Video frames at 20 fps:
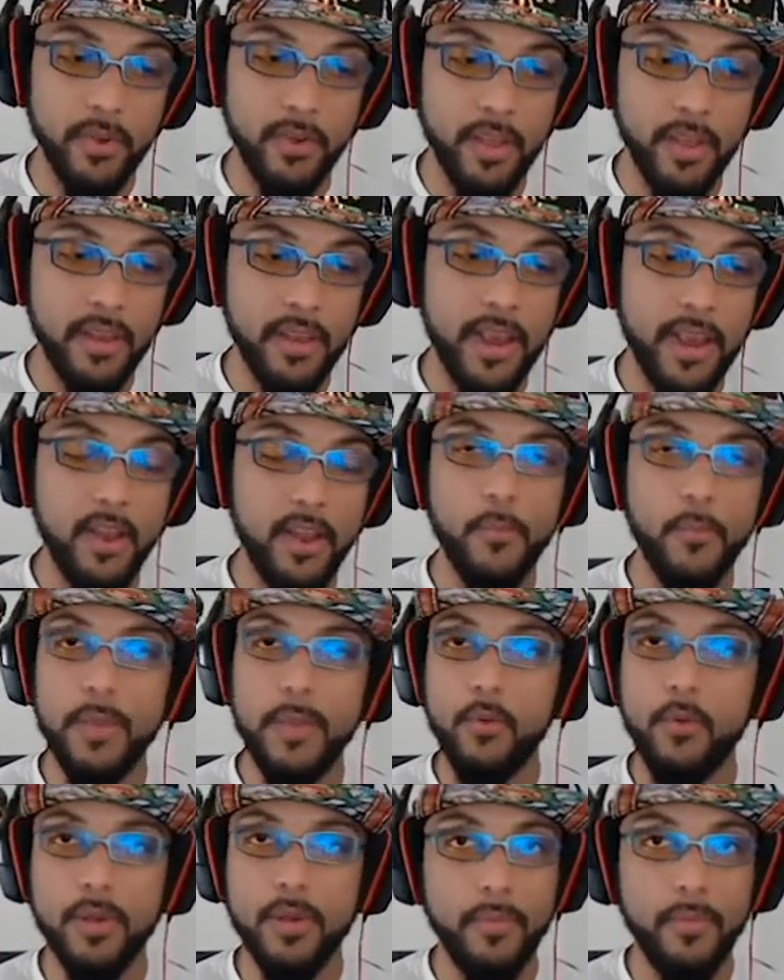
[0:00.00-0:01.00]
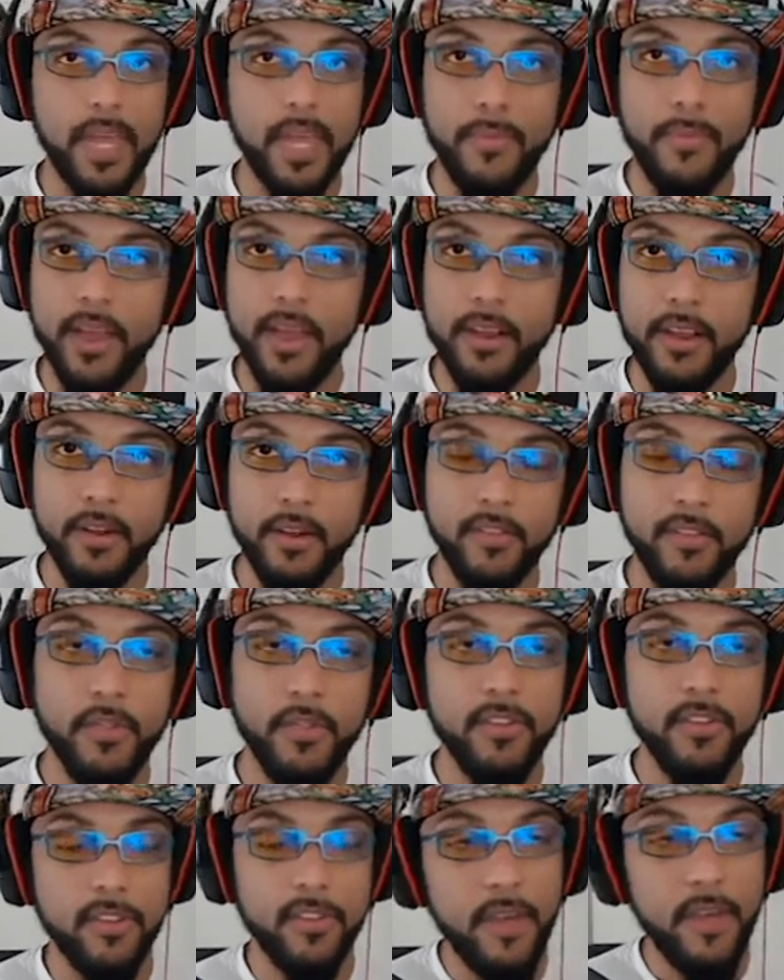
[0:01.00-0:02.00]
And then I know people who can play it by ear. So
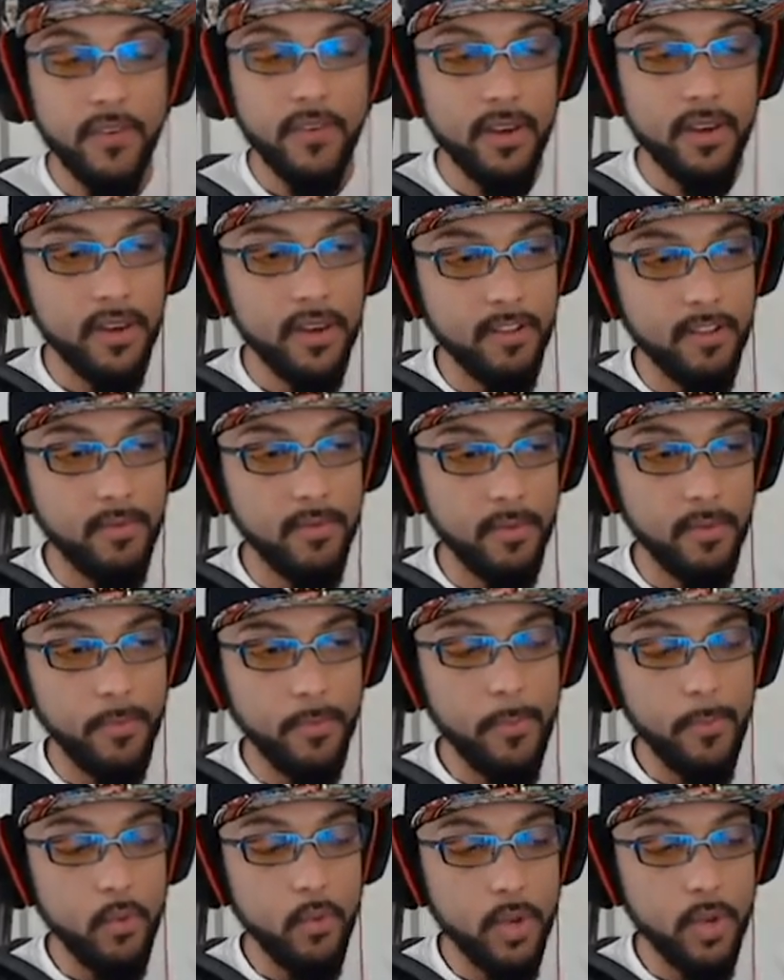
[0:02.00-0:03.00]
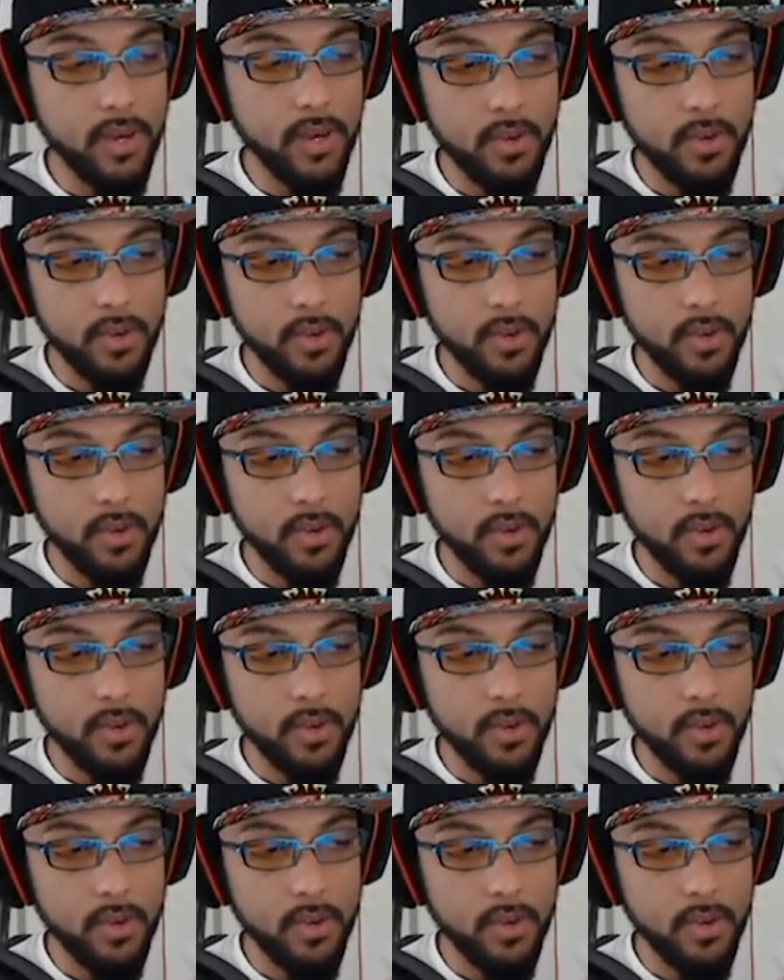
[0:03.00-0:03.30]
there's people who can